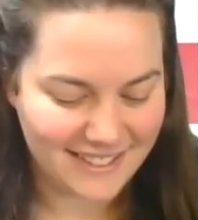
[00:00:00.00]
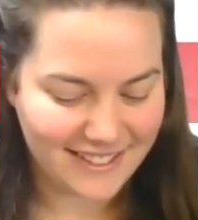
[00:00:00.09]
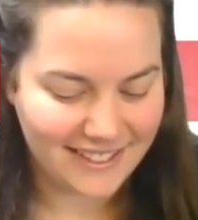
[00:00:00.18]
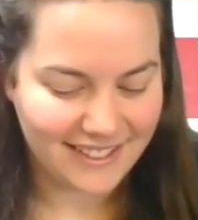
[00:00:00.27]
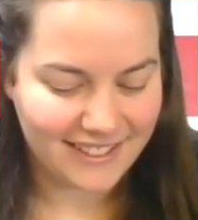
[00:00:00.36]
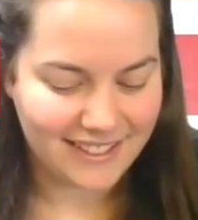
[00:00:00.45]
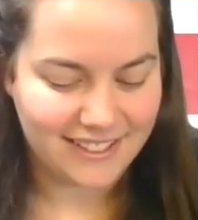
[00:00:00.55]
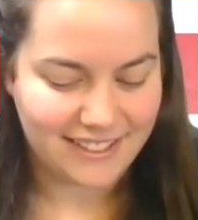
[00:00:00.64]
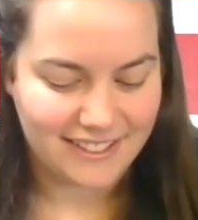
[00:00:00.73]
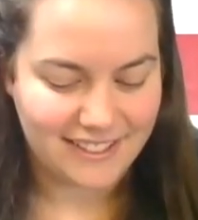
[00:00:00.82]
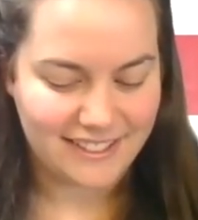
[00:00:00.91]

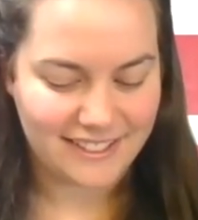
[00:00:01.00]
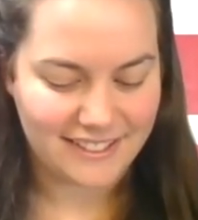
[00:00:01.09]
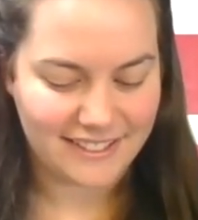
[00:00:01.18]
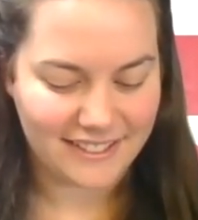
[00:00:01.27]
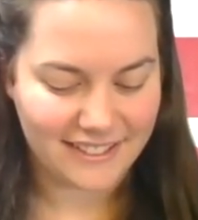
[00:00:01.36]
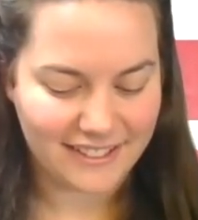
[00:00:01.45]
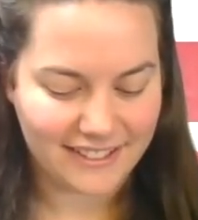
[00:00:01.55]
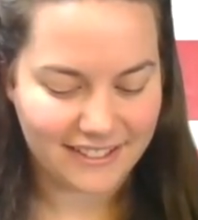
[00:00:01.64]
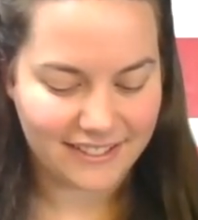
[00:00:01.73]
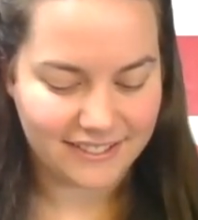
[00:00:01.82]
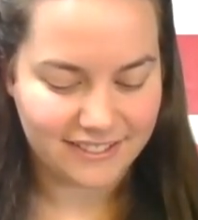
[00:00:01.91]

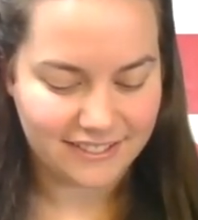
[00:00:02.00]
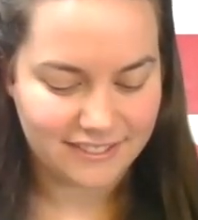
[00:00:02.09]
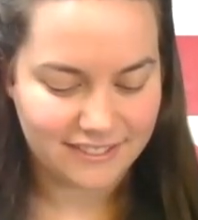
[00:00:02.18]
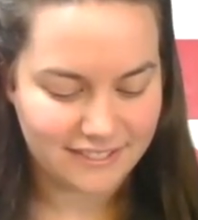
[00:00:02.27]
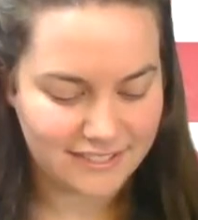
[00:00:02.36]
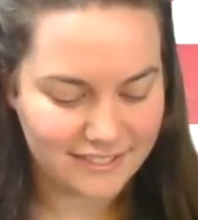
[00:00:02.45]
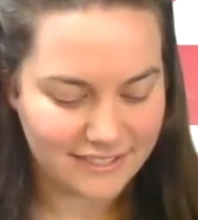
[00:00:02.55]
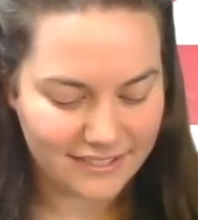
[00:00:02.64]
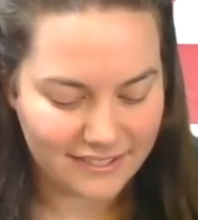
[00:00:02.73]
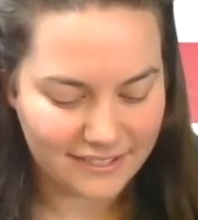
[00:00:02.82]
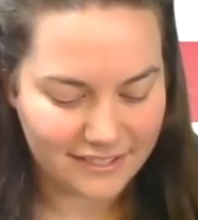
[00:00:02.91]

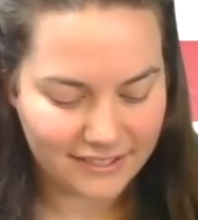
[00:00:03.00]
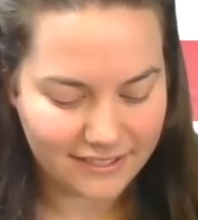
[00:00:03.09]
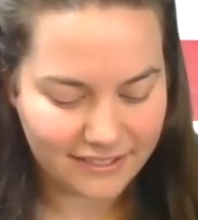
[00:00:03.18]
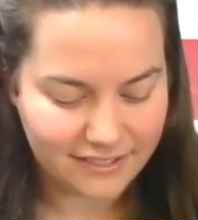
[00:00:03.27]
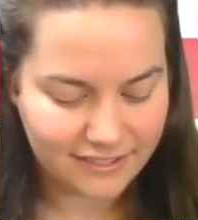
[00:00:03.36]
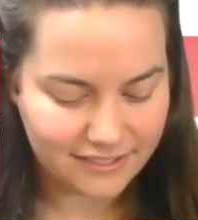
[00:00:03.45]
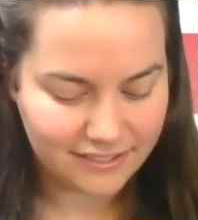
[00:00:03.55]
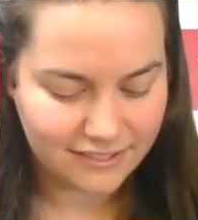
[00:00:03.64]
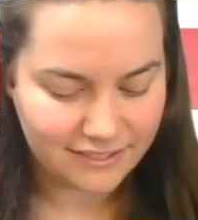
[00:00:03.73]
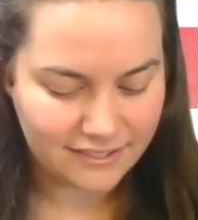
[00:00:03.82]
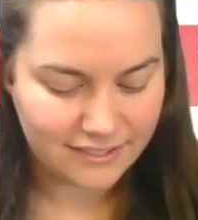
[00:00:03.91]

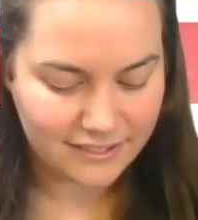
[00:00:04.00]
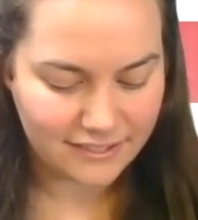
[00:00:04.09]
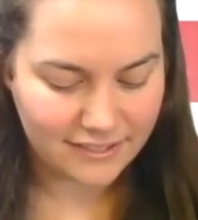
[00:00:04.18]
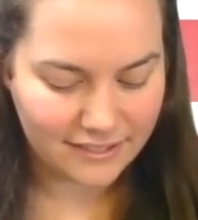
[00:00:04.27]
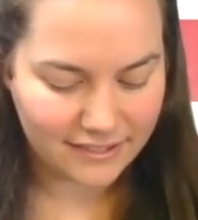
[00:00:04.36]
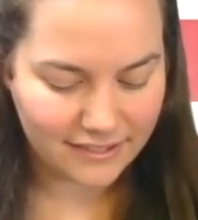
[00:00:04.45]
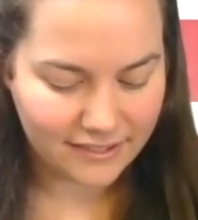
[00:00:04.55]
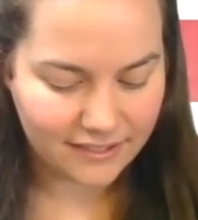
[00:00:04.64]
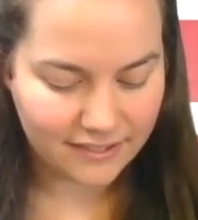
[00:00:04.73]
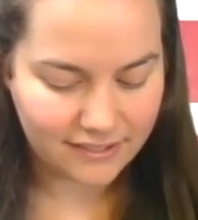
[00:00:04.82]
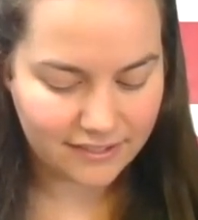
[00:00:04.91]

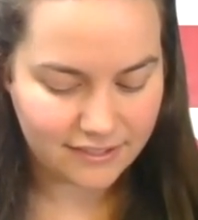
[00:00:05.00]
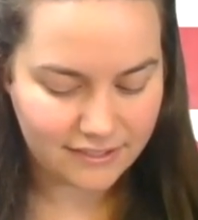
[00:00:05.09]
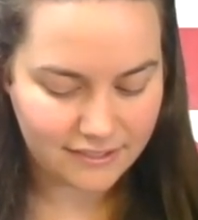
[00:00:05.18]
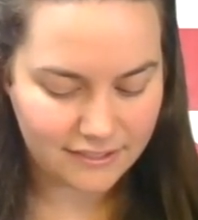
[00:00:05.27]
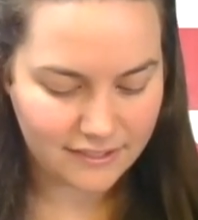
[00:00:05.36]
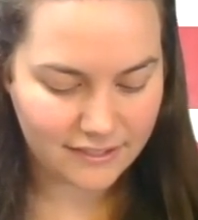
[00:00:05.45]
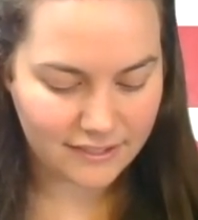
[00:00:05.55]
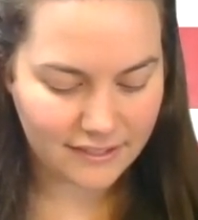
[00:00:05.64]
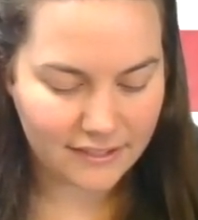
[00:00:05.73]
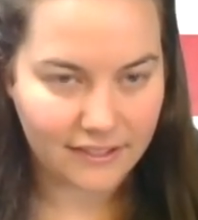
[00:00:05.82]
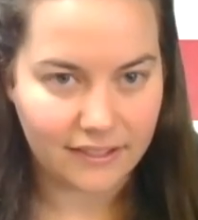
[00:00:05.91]

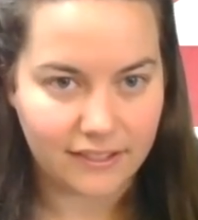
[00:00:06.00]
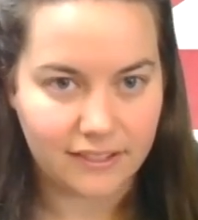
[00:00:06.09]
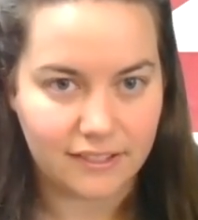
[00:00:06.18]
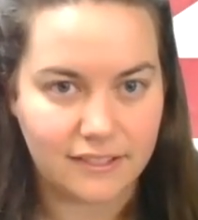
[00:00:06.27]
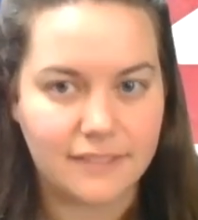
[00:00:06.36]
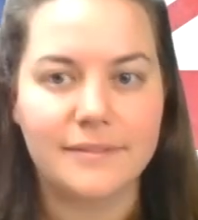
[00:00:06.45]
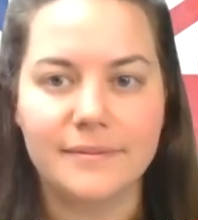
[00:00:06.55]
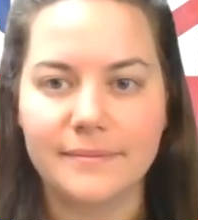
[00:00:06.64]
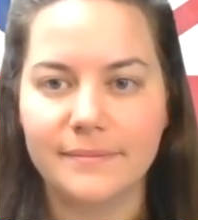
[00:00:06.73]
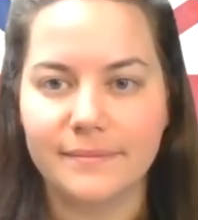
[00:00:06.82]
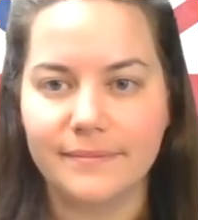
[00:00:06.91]

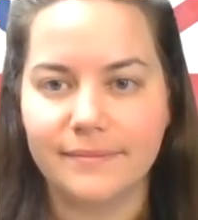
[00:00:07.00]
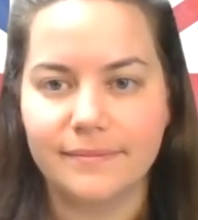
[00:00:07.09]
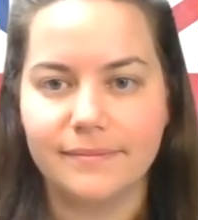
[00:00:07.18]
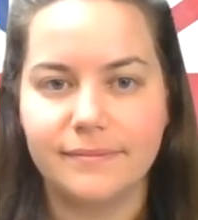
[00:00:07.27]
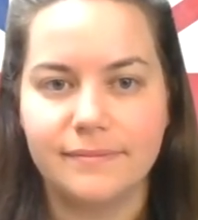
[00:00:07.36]
No words are spoken by the person on screen.